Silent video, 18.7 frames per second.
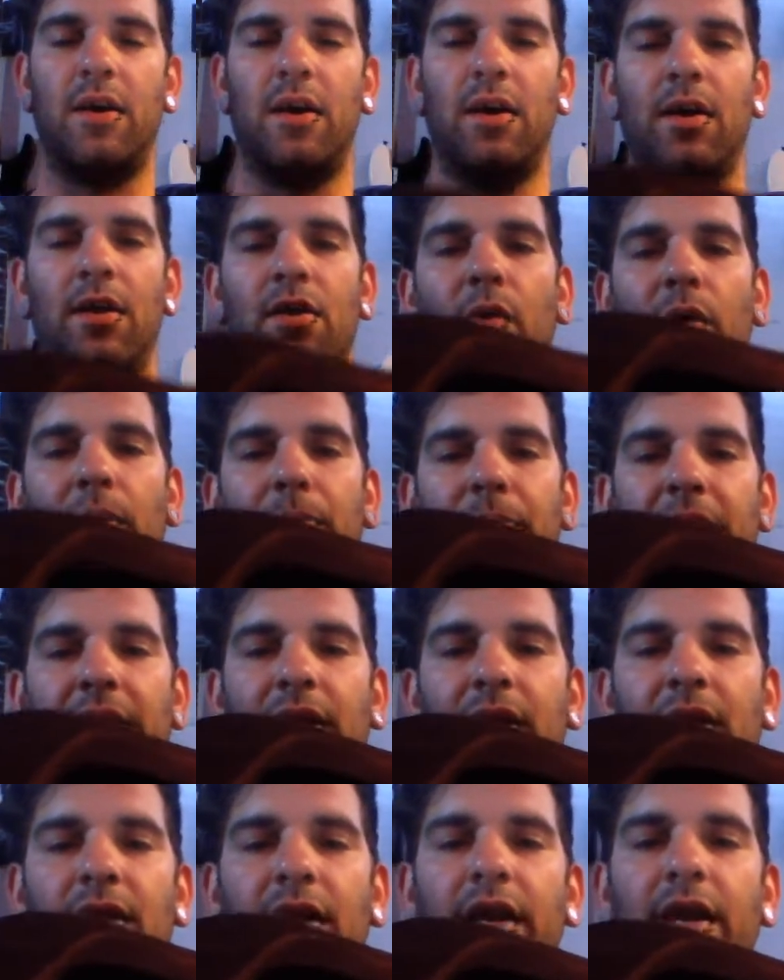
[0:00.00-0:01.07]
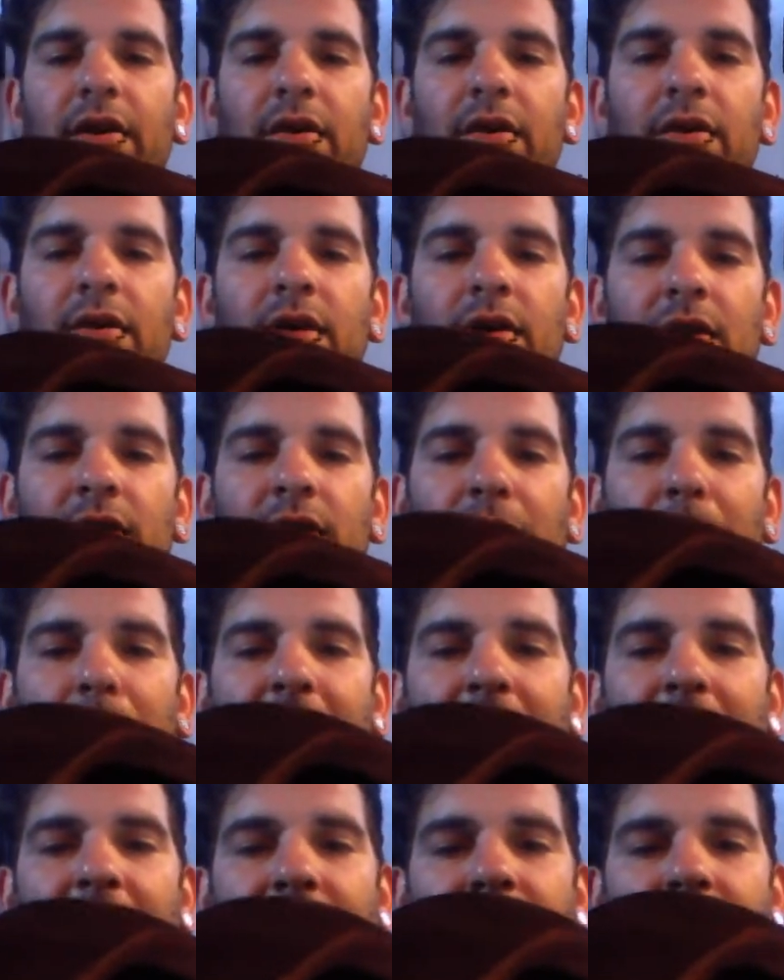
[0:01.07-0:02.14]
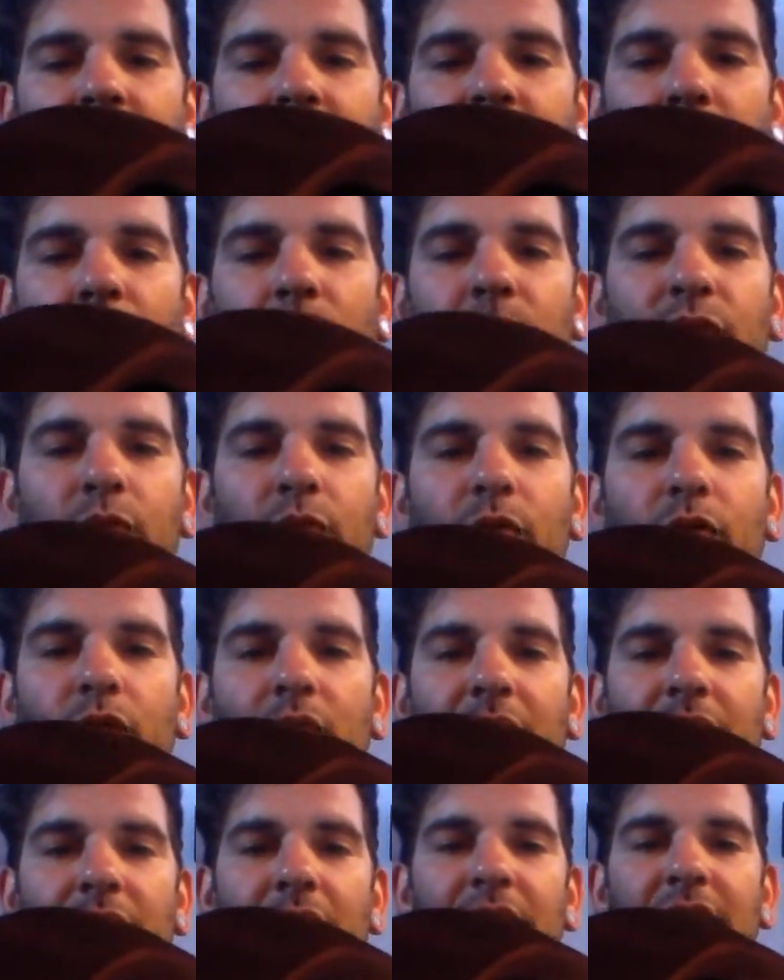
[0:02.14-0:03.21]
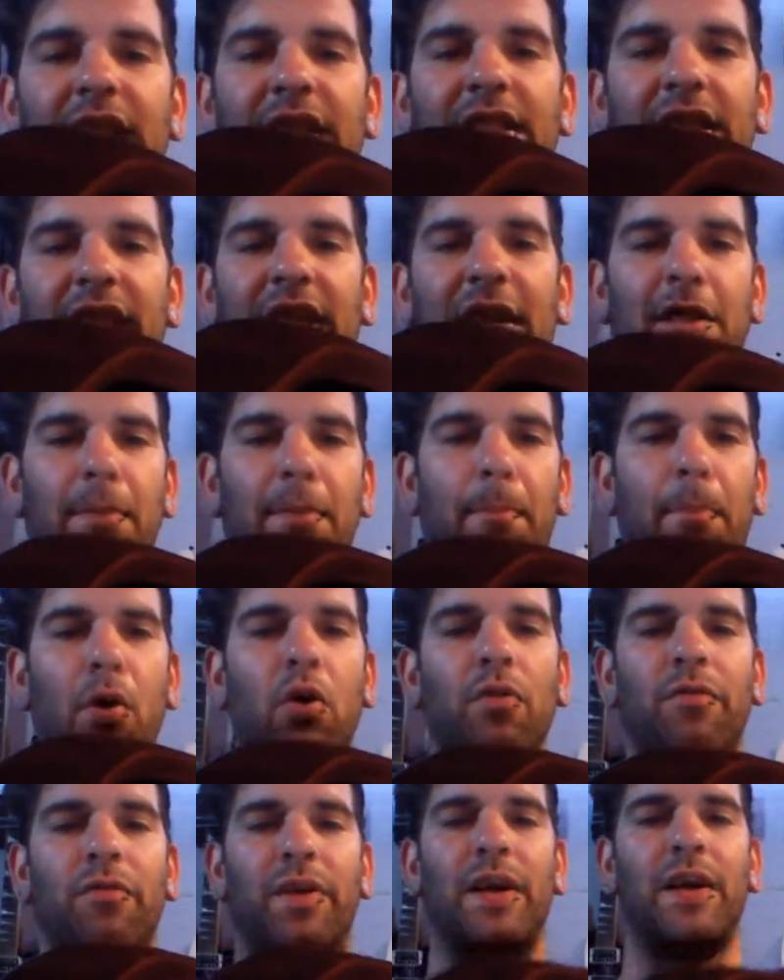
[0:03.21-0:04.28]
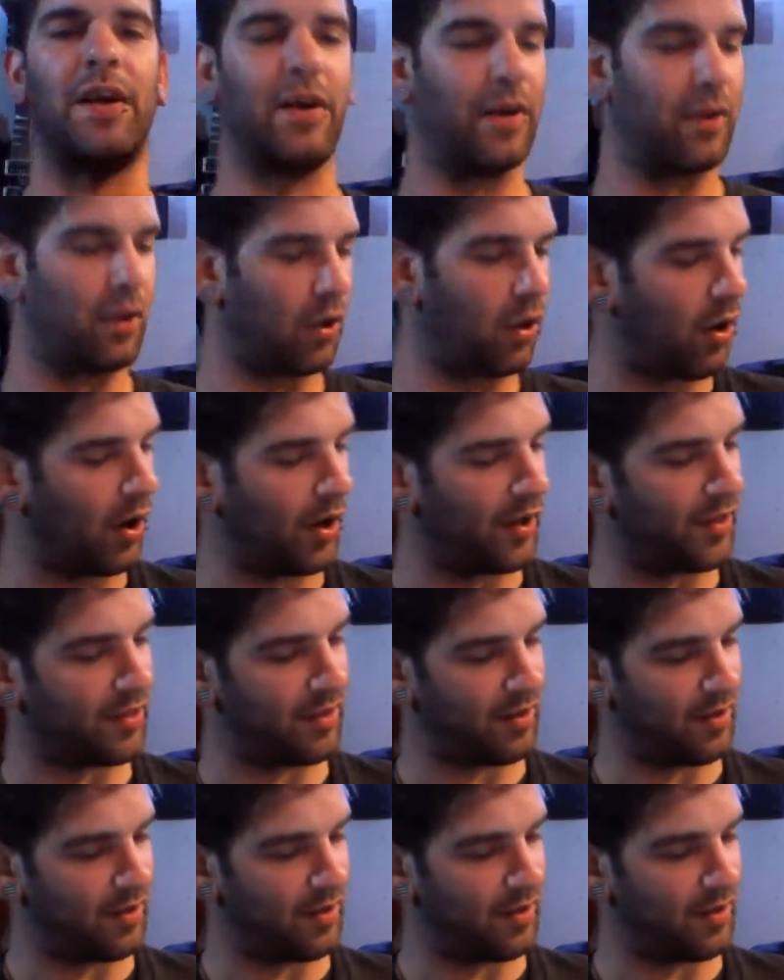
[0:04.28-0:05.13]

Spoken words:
So it being clear, the black showed through underneath, and it's a perfect gloss